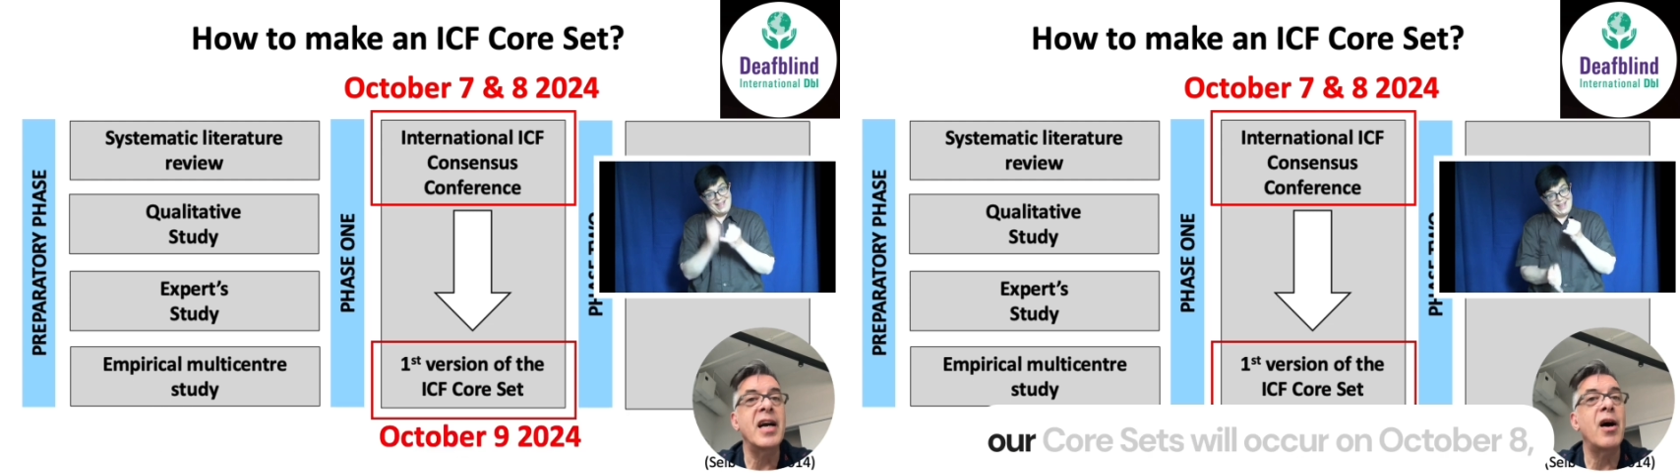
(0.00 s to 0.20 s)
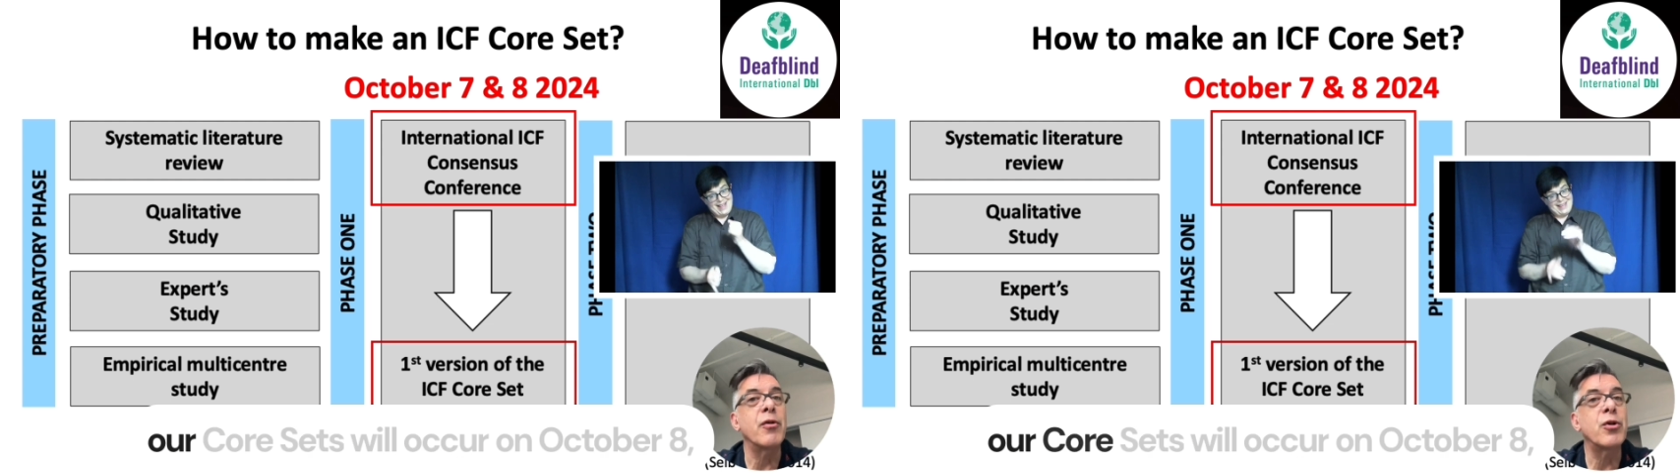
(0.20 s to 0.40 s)

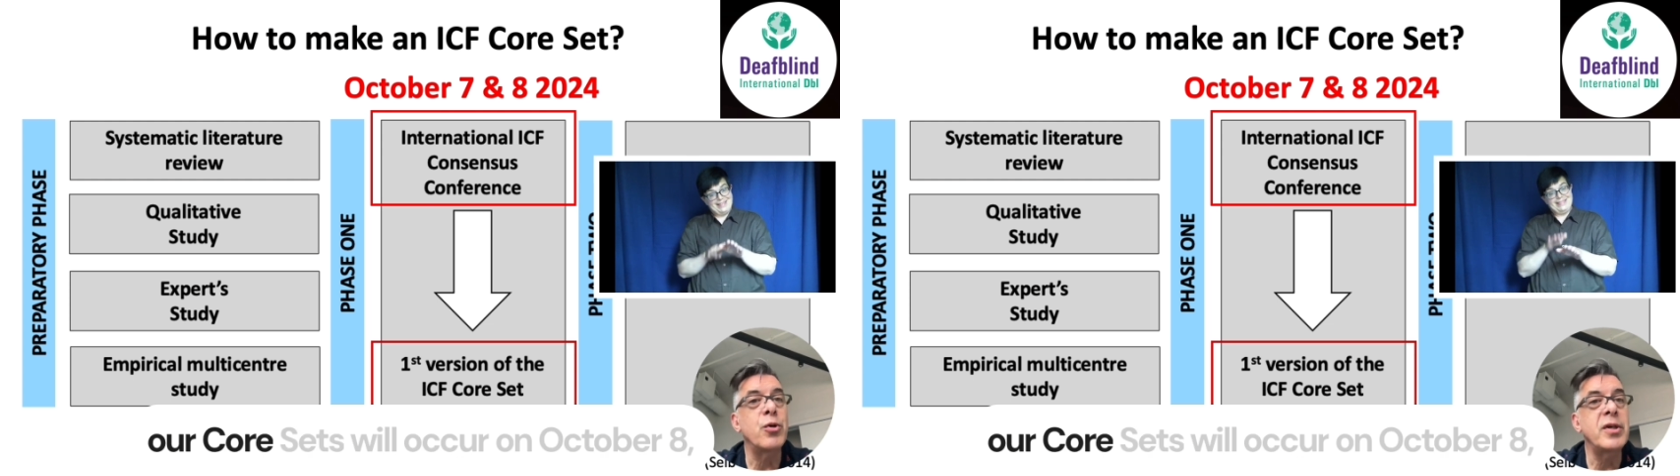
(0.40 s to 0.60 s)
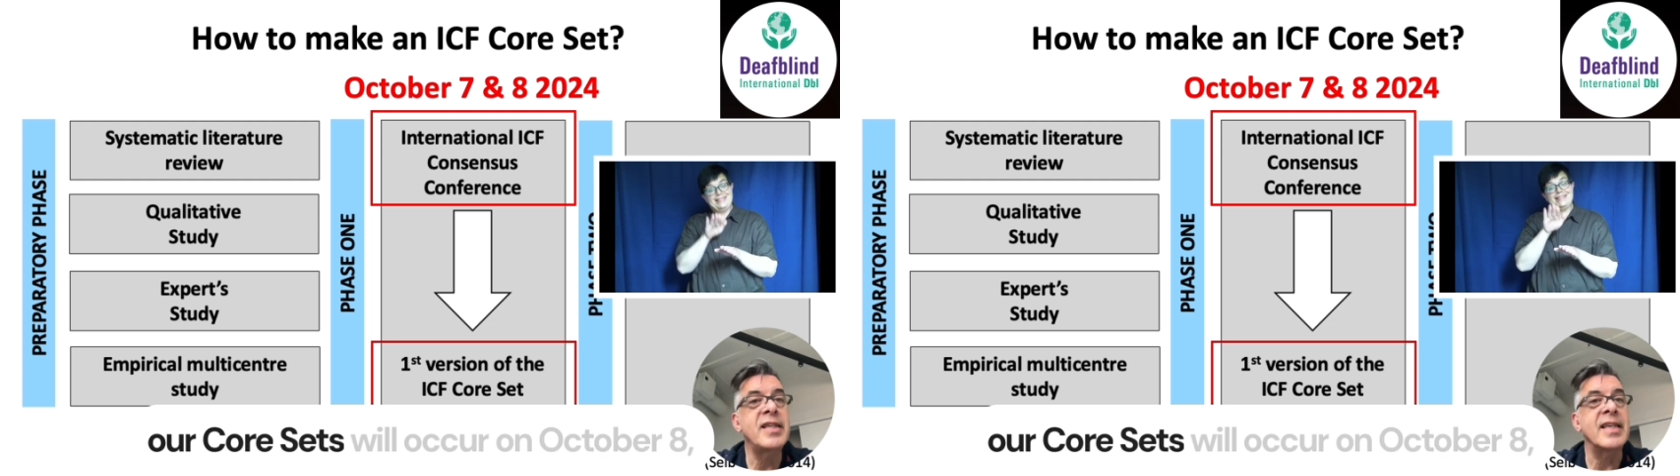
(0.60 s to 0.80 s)
our
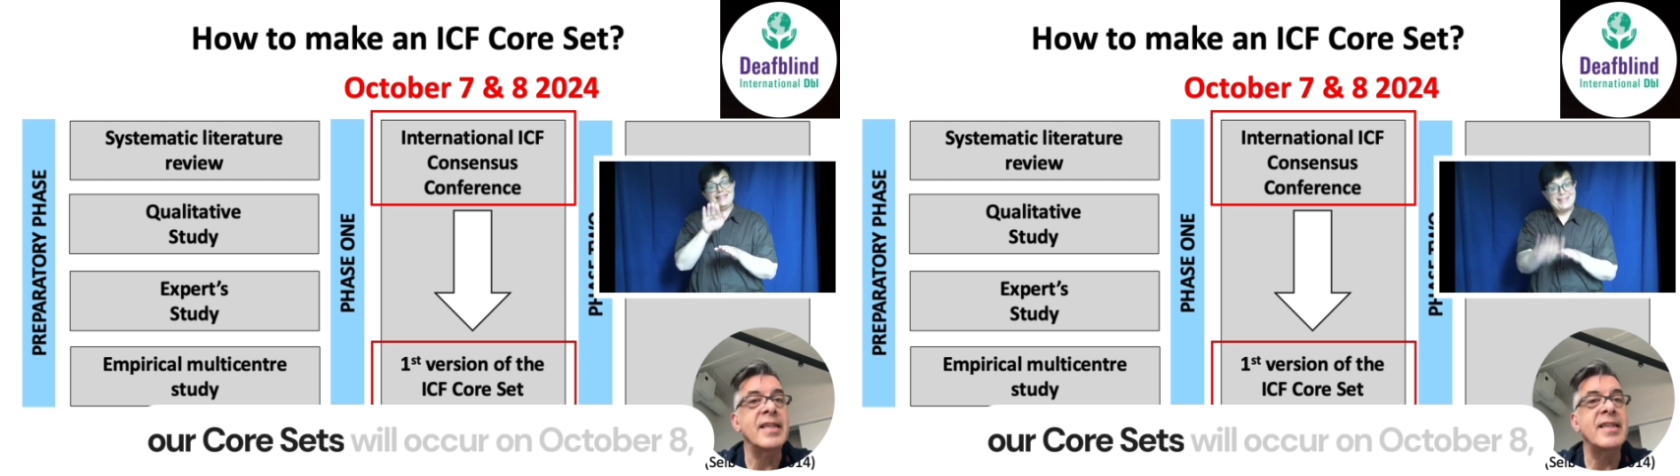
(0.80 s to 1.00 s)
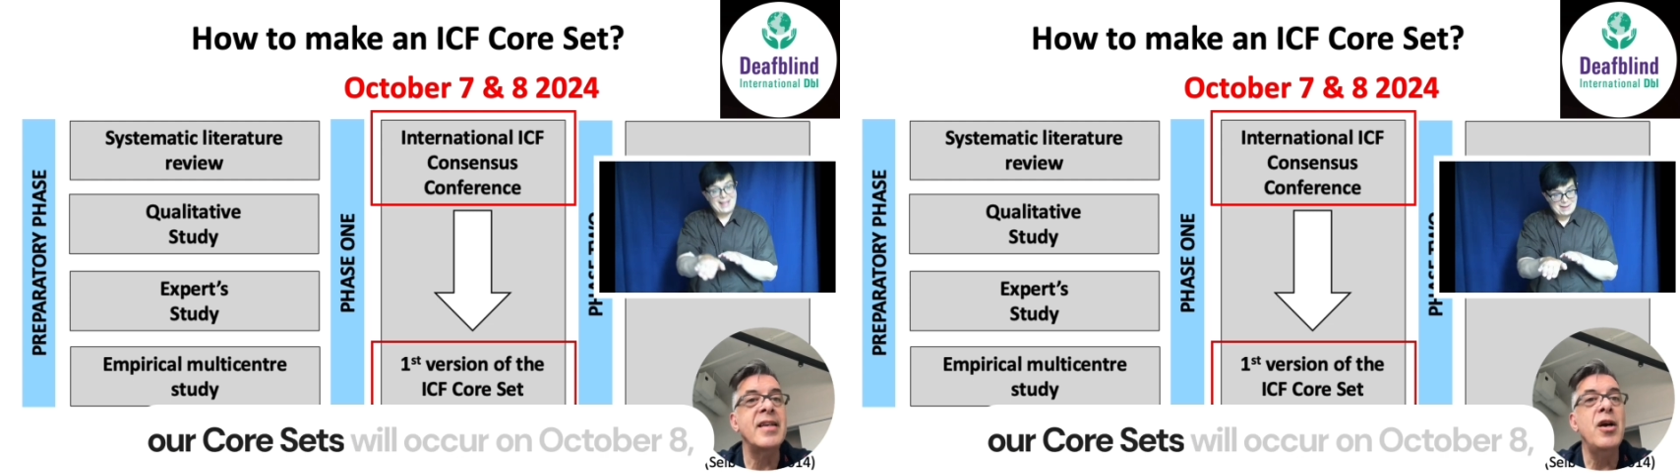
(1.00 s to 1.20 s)
core
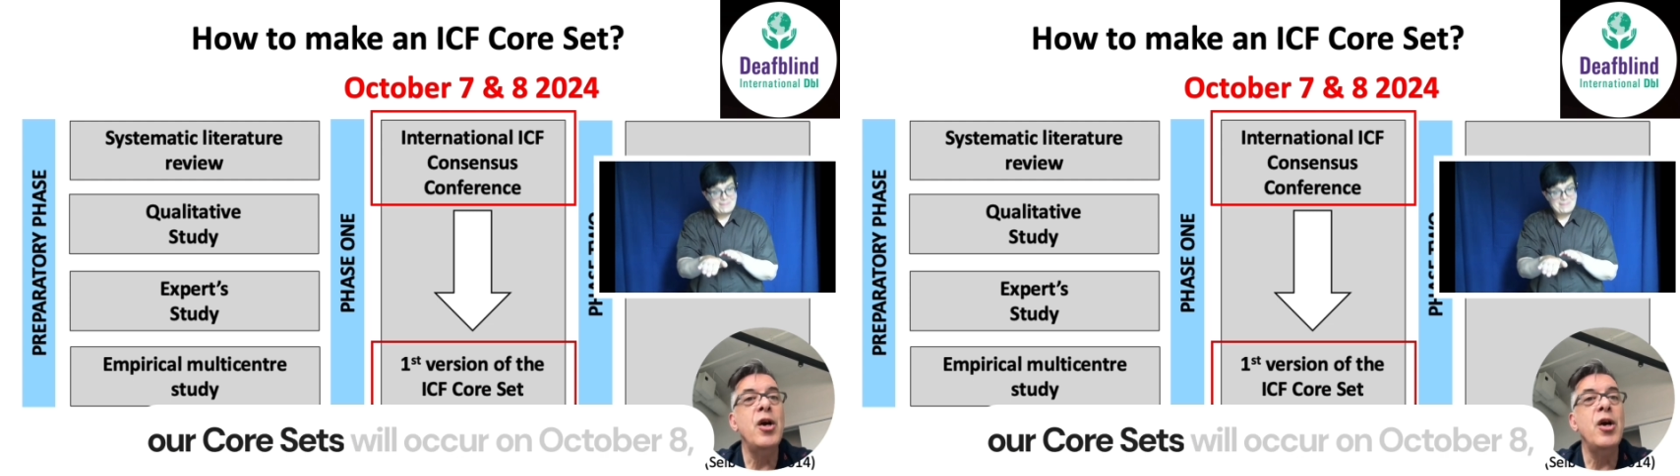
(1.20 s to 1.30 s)
sets